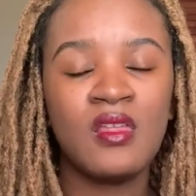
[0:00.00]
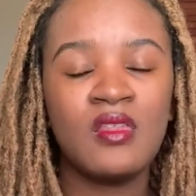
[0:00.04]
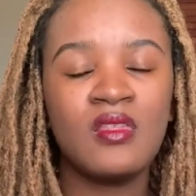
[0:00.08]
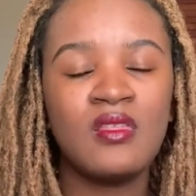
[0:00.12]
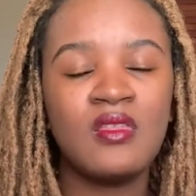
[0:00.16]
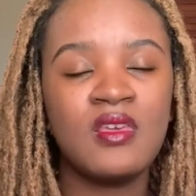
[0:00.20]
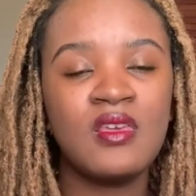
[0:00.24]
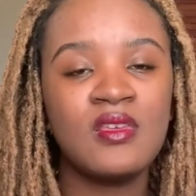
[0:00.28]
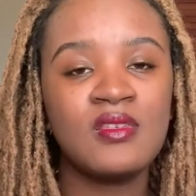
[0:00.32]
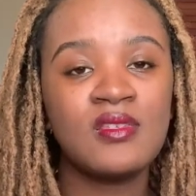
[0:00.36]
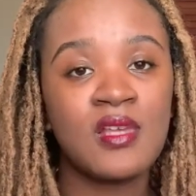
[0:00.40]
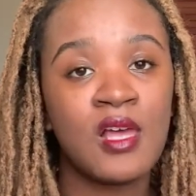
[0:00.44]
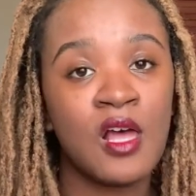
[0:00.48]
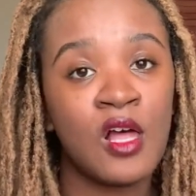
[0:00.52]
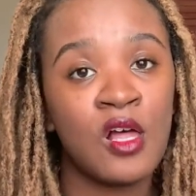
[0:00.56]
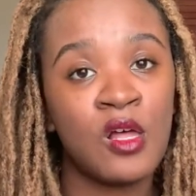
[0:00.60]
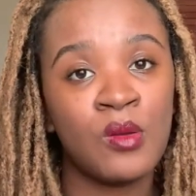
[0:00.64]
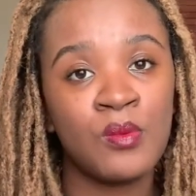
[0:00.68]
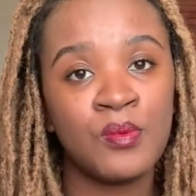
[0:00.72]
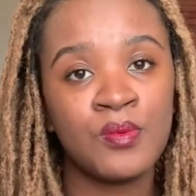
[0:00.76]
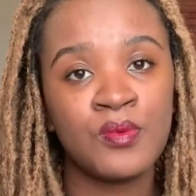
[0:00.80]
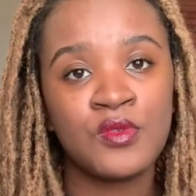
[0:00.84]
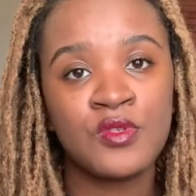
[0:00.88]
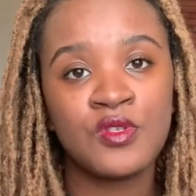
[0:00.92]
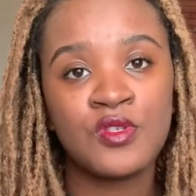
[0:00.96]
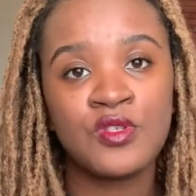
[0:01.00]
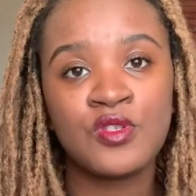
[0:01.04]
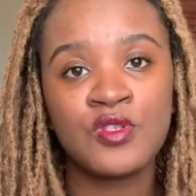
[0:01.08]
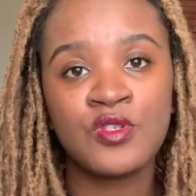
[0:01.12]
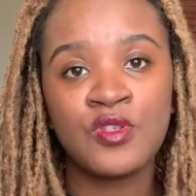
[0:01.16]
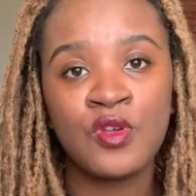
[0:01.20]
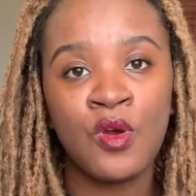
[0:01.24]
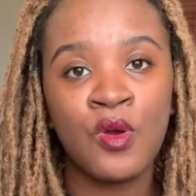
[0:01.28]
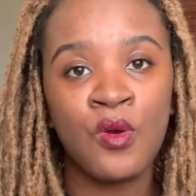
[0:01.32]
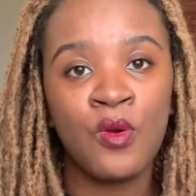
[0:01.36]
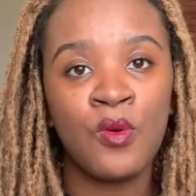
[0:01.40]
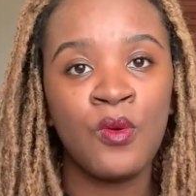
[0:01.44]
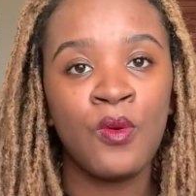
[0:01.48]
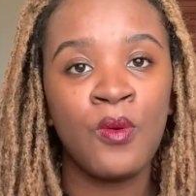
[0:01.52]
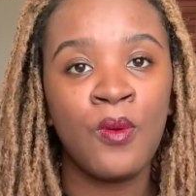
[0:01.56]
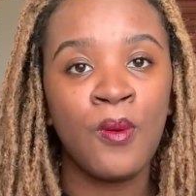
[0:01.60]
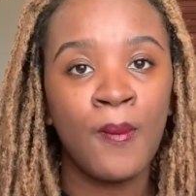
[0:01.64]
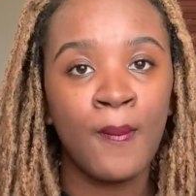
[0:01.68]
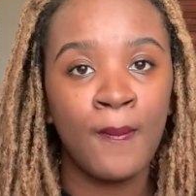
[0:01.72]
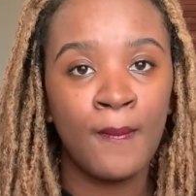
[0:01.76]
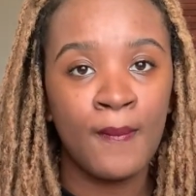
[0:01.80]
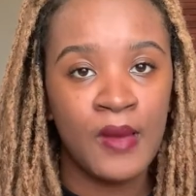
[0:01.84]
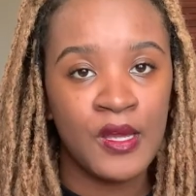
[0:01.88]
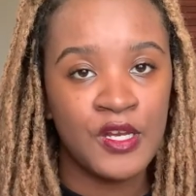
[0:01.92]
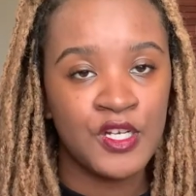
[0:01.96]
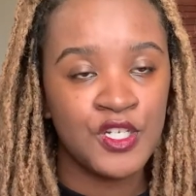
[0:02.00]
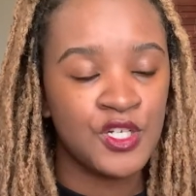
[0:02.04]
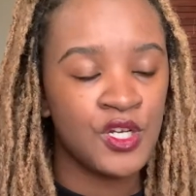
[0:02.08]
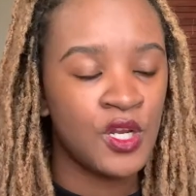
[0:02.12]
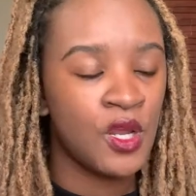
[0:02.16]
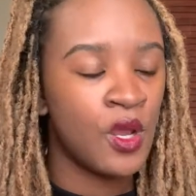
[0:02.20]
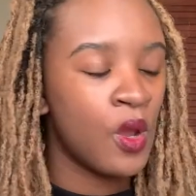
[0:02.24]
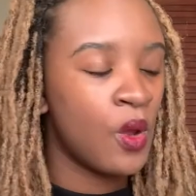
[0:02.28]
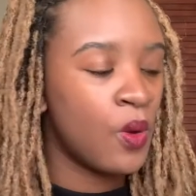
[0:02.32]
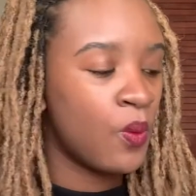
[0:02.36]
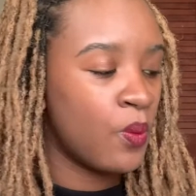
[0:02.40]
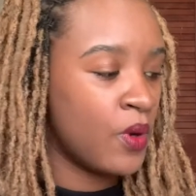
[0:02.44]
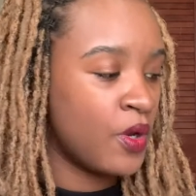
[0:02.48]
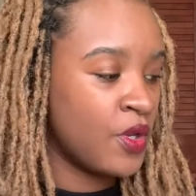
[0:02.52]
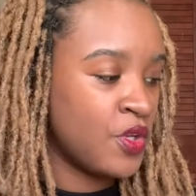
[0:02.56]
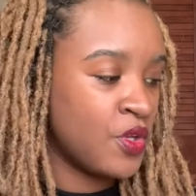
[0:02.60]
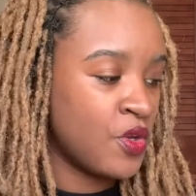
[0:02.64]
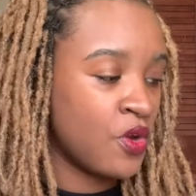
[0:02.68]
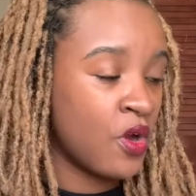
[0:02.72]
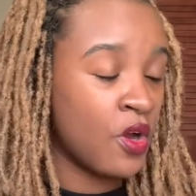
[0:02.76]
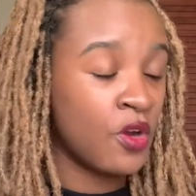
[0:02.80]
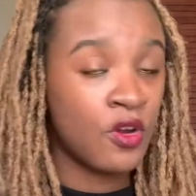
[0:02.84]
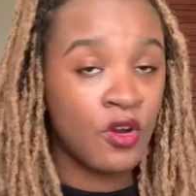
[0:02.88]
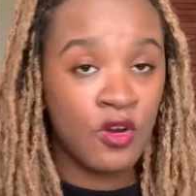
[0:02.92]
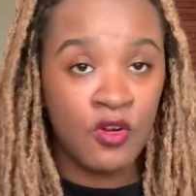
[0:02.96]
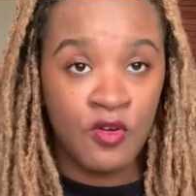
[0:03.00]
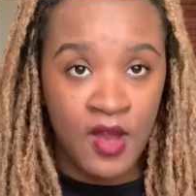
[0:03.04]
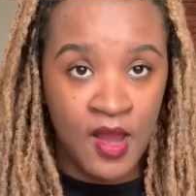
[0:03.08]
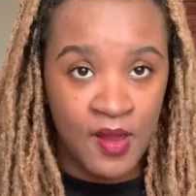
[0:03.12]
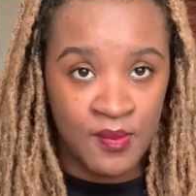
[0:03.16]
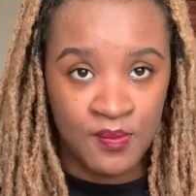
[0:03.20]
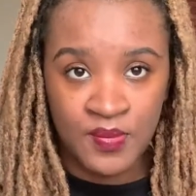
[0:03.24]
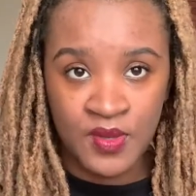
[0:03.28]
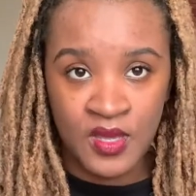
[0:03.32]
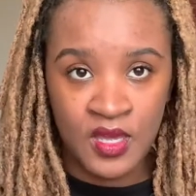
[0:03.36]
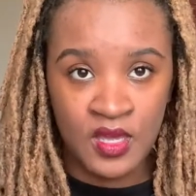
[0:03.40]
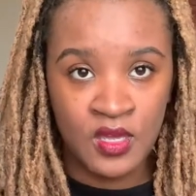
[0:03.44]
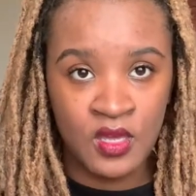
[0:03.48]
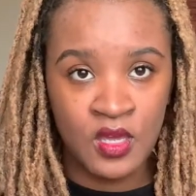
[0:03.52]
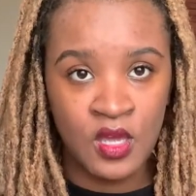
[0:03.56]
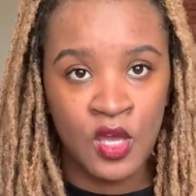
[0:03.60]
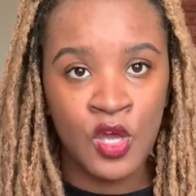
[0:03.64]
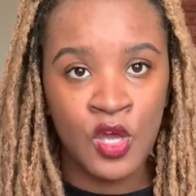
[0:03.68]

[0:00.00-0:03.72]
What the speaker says: These help so much when you are cramping.